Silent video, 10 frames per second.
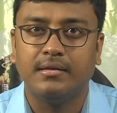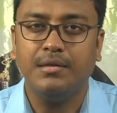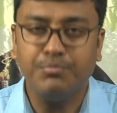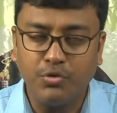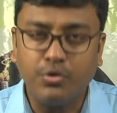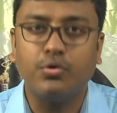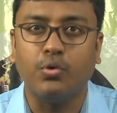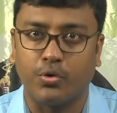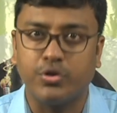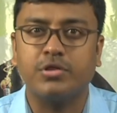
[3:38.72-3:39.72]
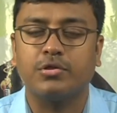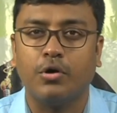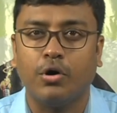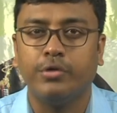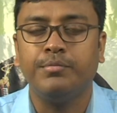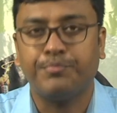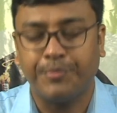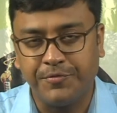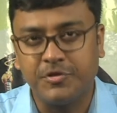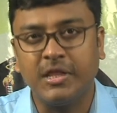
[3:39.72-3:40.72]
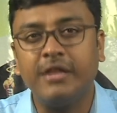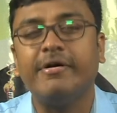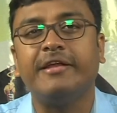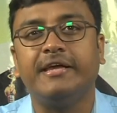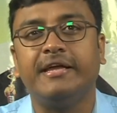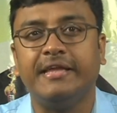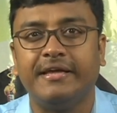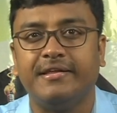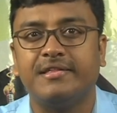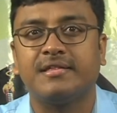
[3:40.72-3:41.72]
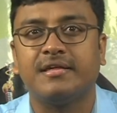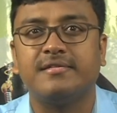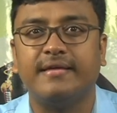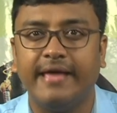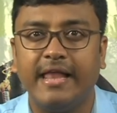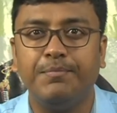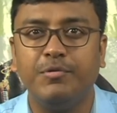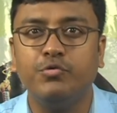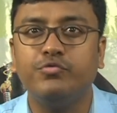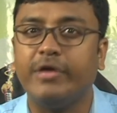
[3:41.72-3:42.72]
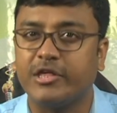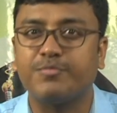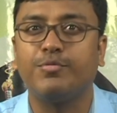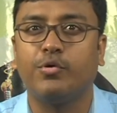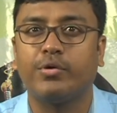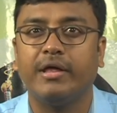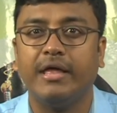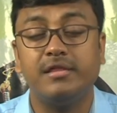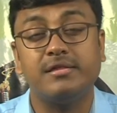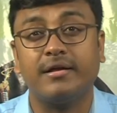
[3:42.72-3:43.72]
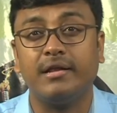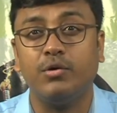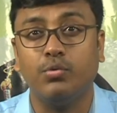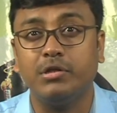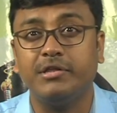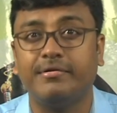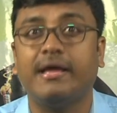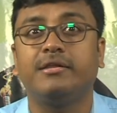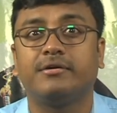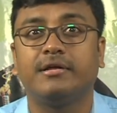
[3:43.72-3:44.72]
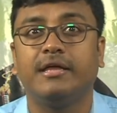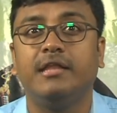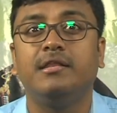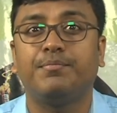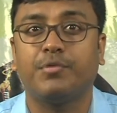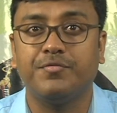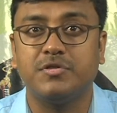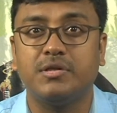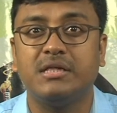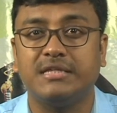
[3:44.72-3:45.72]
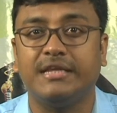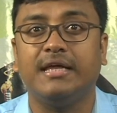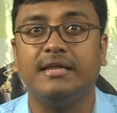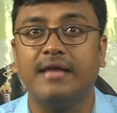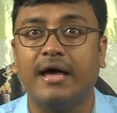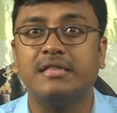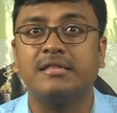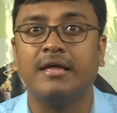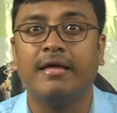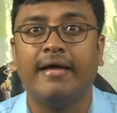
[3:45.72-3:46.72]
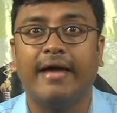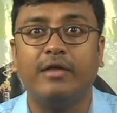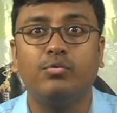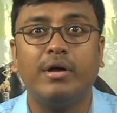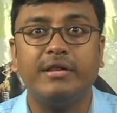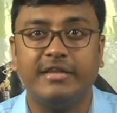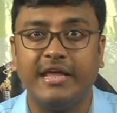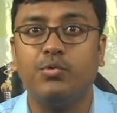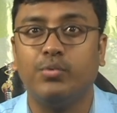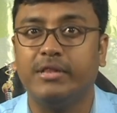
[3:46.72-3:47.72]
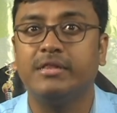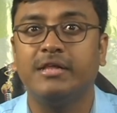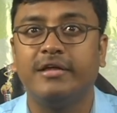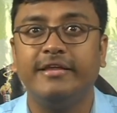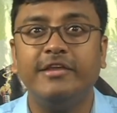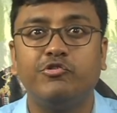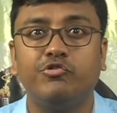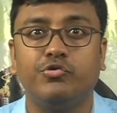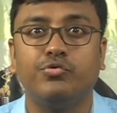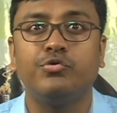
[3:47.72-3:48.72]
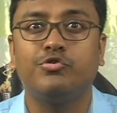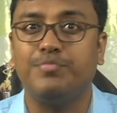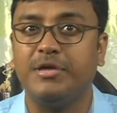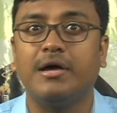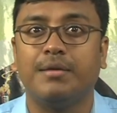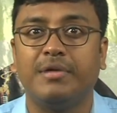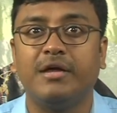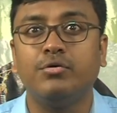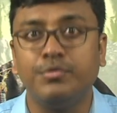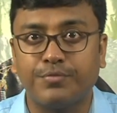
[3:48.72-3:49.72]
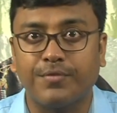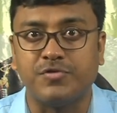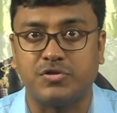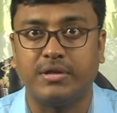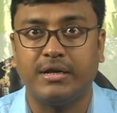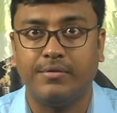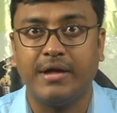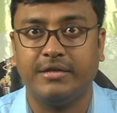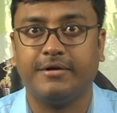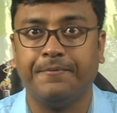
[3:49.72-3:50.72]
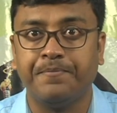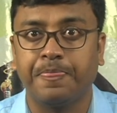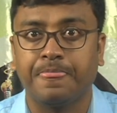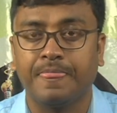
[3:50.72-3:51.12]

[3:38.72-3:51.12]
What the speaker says: The MOOC course on professional writing in English shall help you to explore exactly what a writer in the professional setting does and what they will need to do to become a good professional writer.